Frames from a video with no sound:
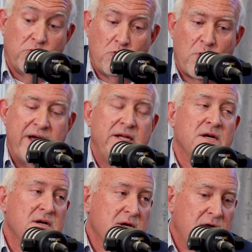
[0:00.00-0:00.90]
These are great
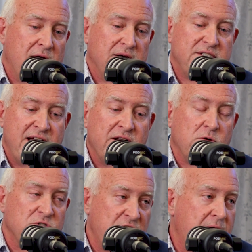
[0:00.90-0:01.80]

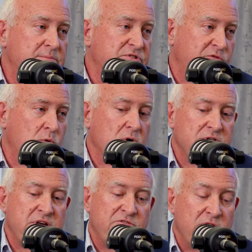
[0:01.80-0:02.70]
technical jobs for
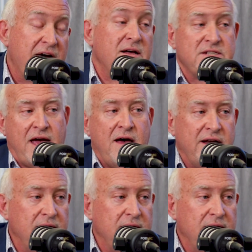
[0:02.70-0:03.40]
southern Dallas County.